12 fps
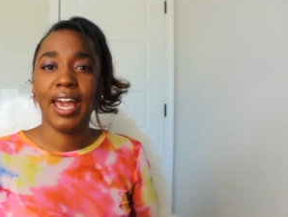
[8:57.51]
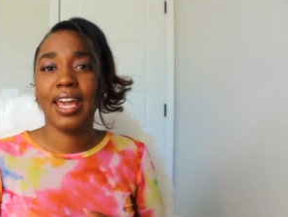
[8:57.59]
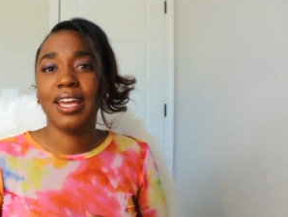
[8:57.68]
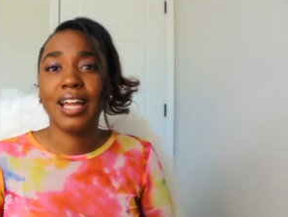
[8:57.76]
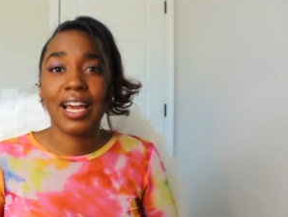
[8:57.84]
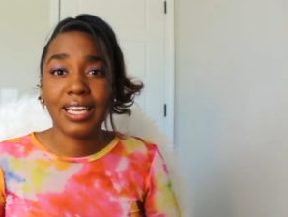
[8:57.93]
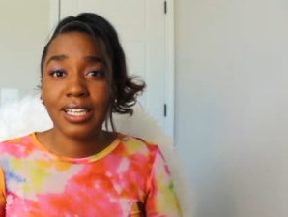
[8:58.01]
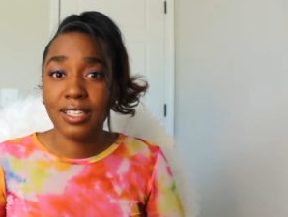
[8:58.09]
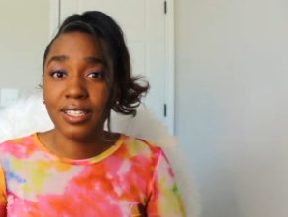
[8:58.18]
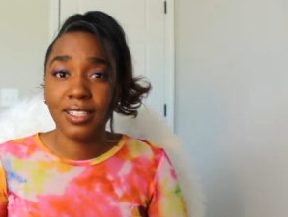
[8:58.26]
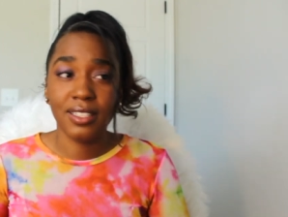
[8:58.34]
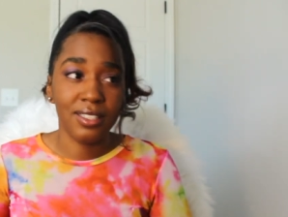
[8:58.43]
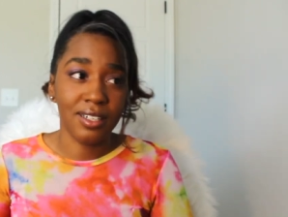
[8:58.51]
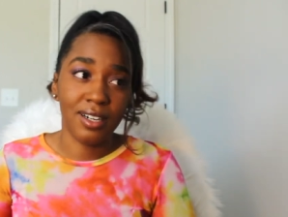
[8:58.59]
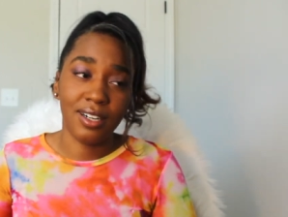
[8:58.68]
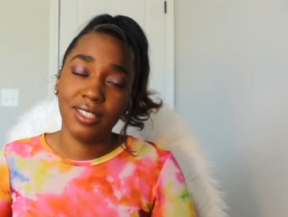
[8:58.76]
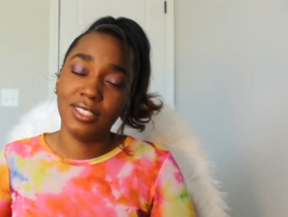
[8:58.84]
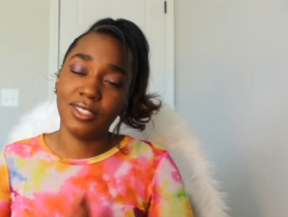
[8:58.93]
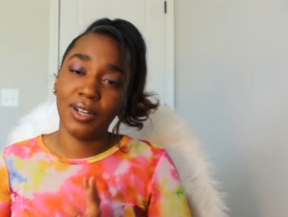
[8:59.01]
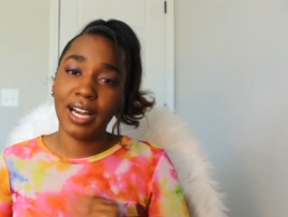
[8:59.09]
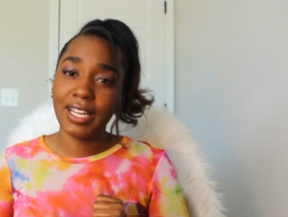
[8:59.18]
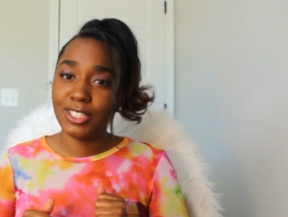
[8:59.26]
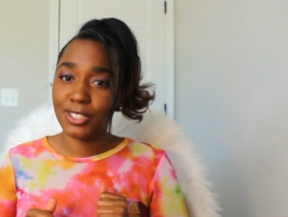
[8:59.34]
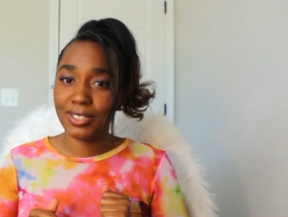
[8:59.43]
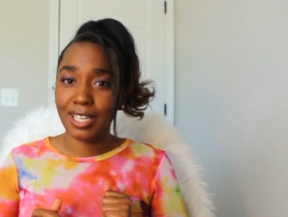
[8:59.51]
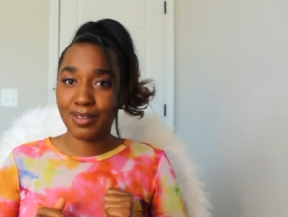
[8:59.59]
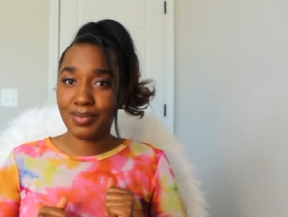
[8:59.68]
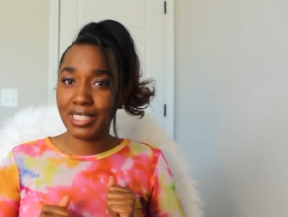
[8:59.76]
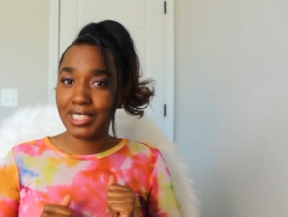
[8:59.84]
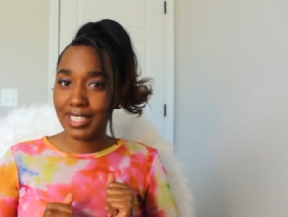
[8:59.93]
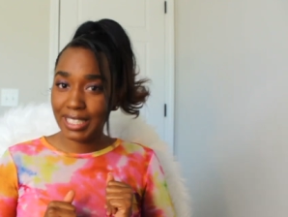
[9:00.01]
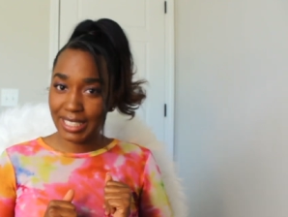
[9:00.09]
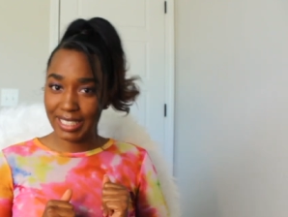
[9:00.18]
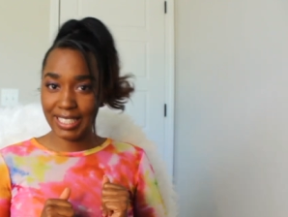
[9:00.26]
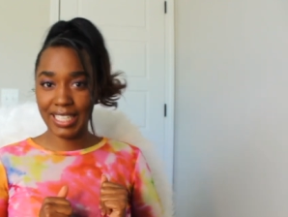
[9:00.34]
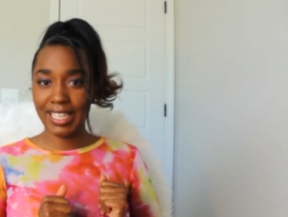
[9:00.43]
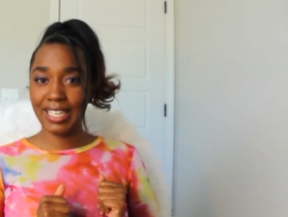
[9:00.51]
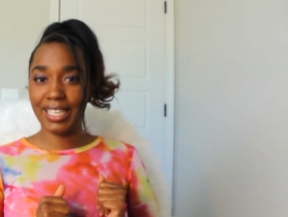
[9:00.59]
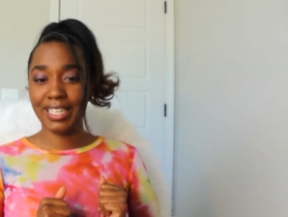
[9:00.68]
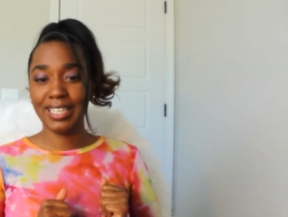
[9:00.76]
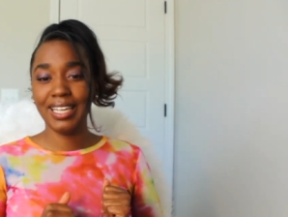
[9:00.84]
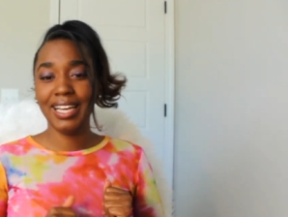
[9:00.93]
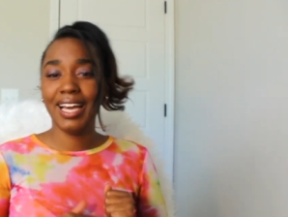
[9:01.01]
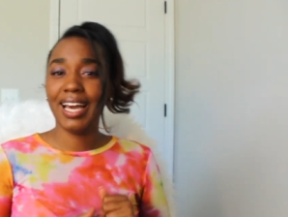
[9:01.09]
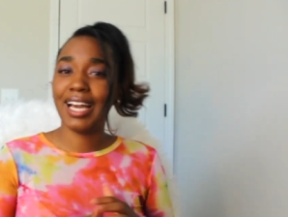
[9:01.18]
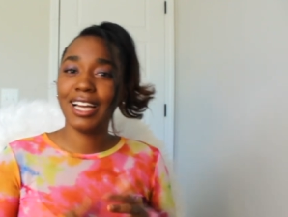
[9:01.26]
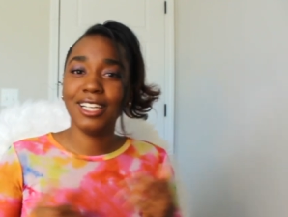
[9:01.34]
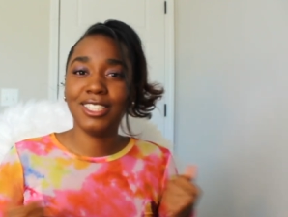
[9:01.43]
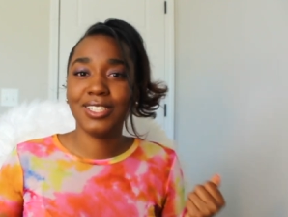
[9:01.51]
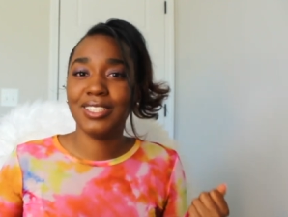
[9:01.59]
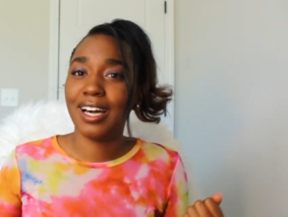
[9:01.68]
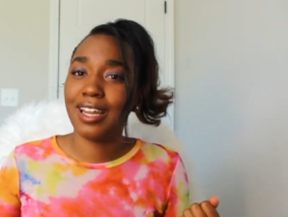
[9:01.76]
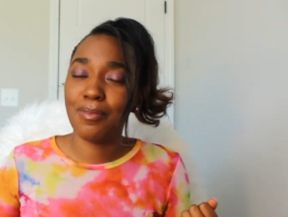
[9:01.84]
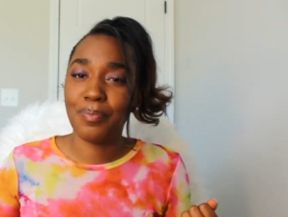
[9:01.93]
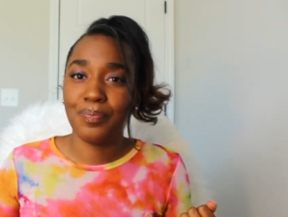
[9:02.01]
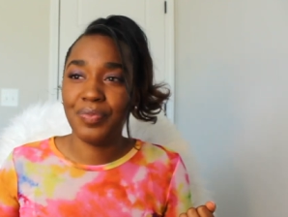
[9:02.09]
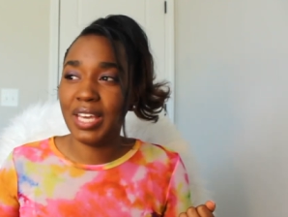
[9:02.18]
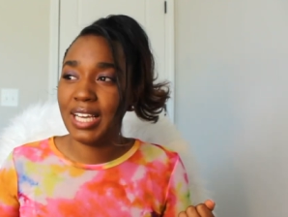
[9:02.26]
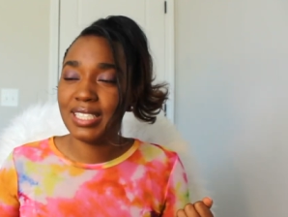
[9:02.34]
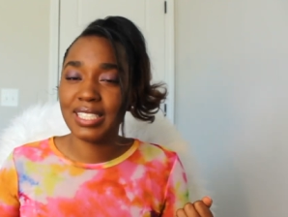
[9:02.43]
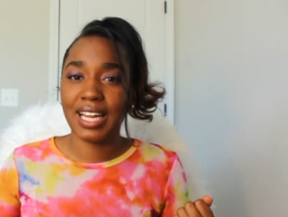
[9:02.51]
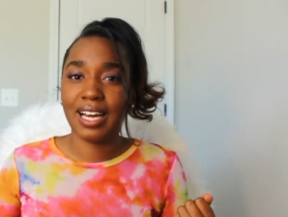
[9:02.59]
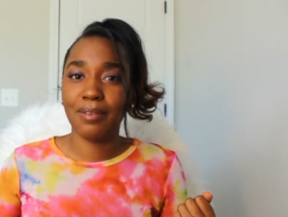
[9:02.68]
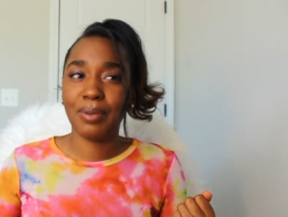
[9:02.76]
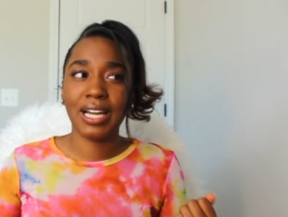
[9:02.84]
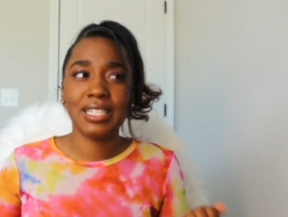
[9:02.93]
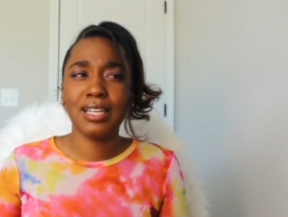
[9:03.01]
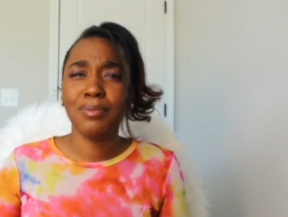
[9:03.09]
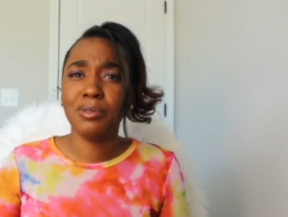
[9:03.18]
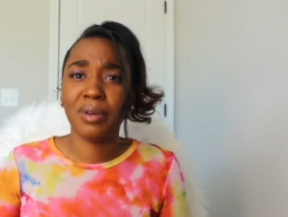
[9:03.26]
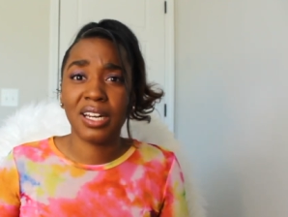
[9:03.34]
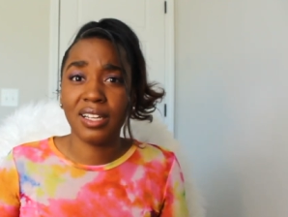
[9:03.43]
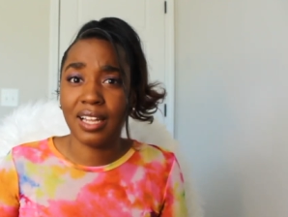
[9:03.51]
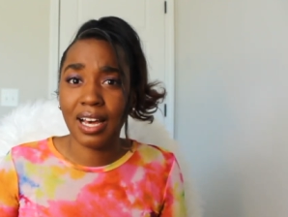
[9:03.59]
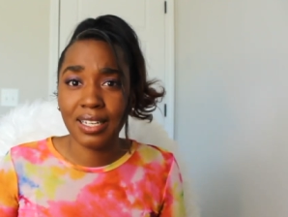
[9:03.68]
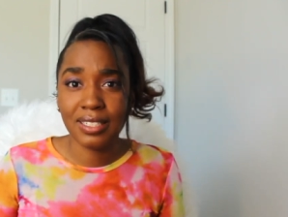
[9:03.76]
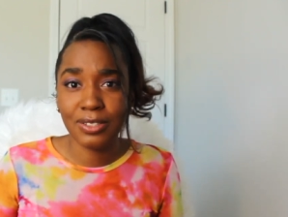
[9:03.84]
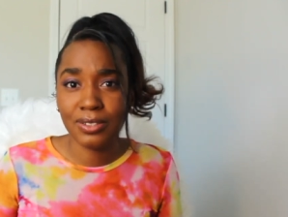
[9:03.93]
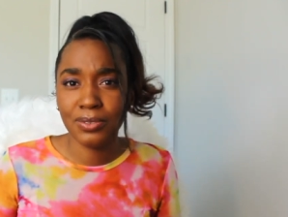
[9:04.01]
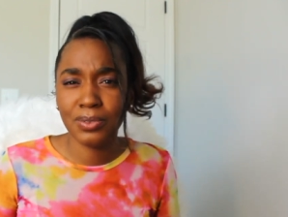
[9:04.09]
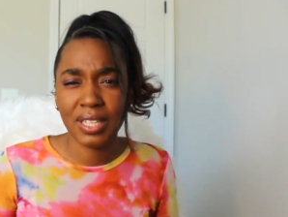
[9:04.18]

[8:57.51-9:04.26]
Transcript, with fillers: And I can cook y'all. So I can show y'all me cooking. I can show y'all the things that I buy. Because I'll be buying a lot of new